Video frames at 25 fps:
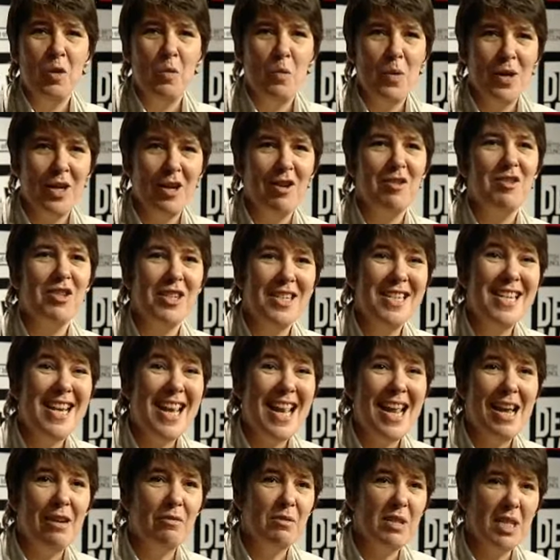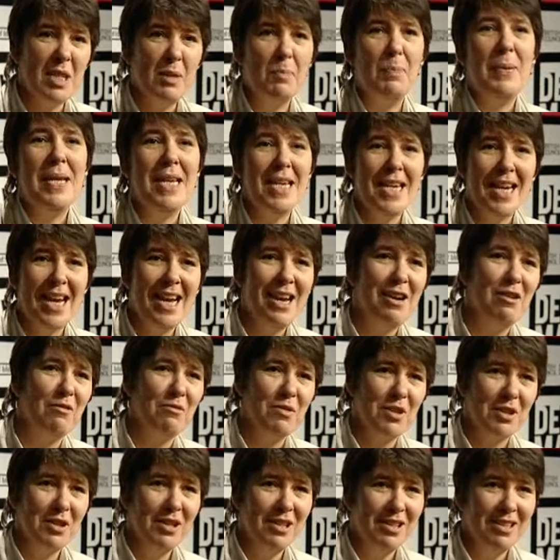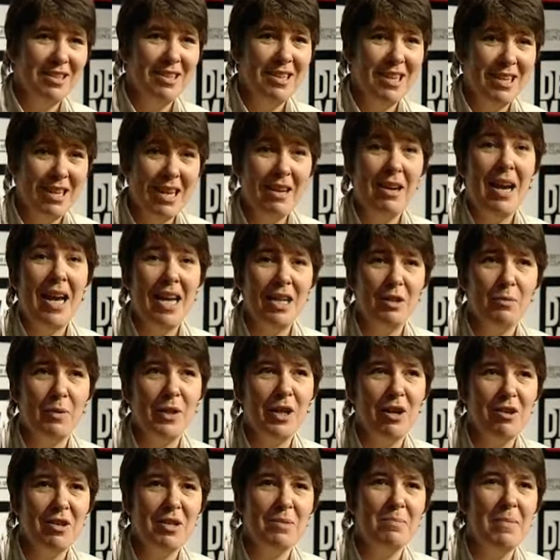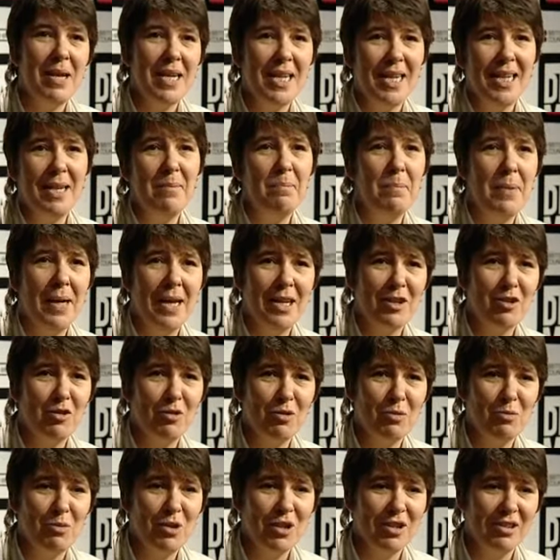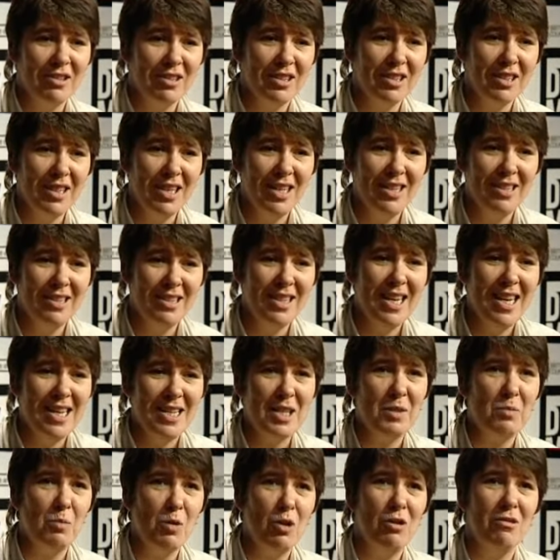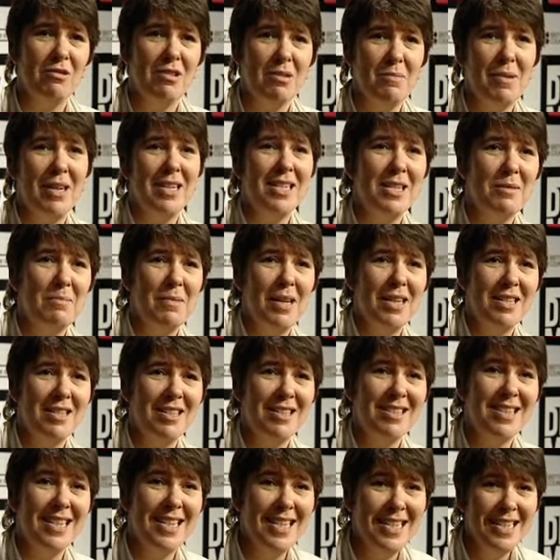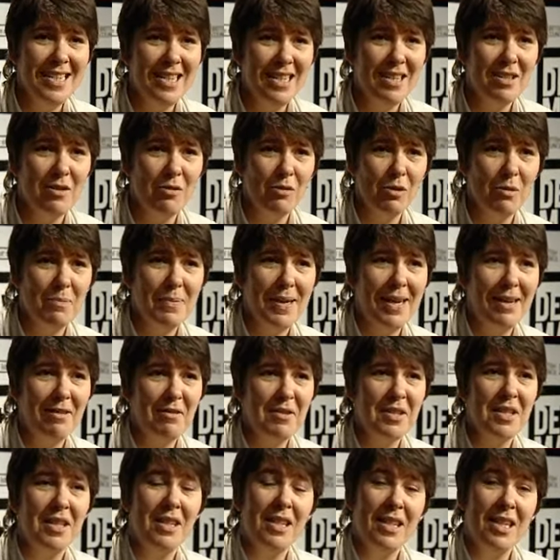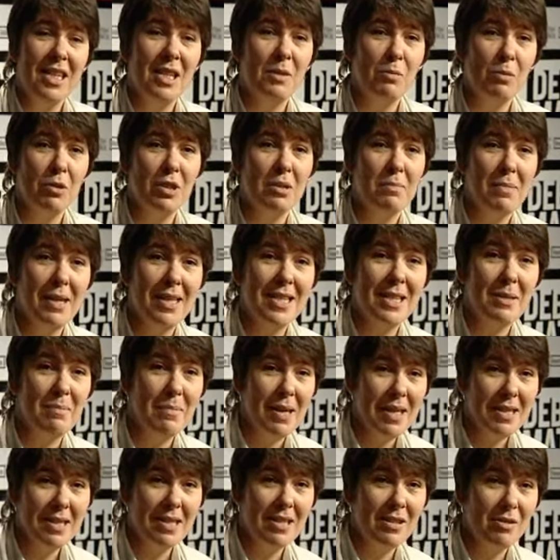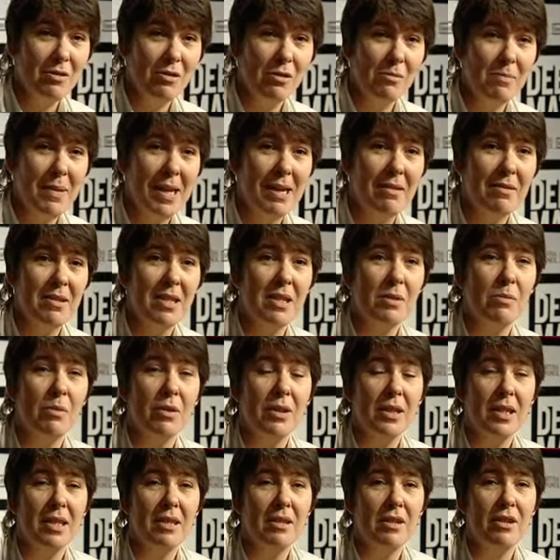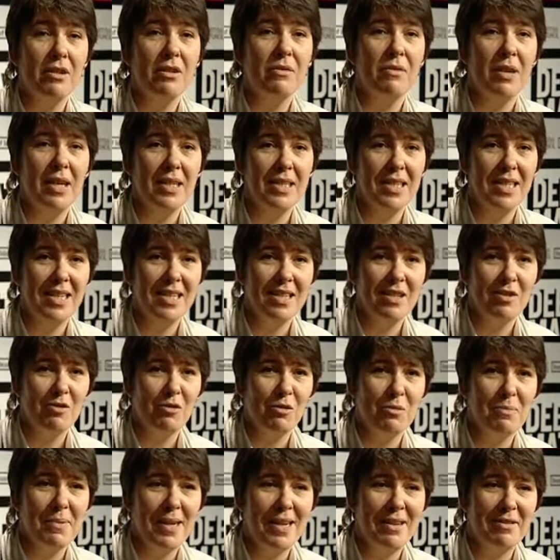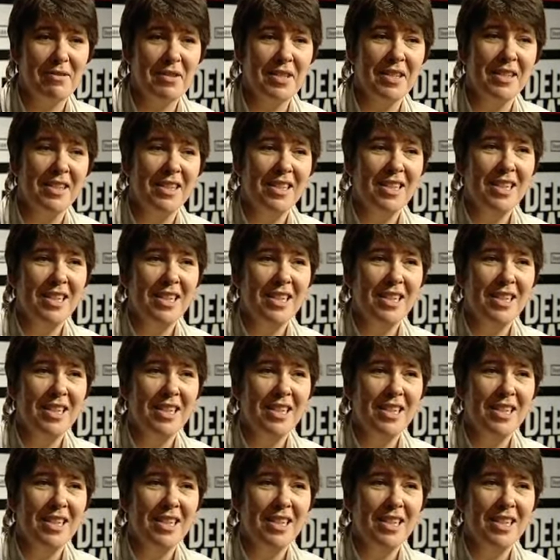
We're going to now speak out and we're going to make an impact on the world. And that's what Debating Matters India is all about, is what Debating Matters is all about, it's what the Institute of Ideas is all about.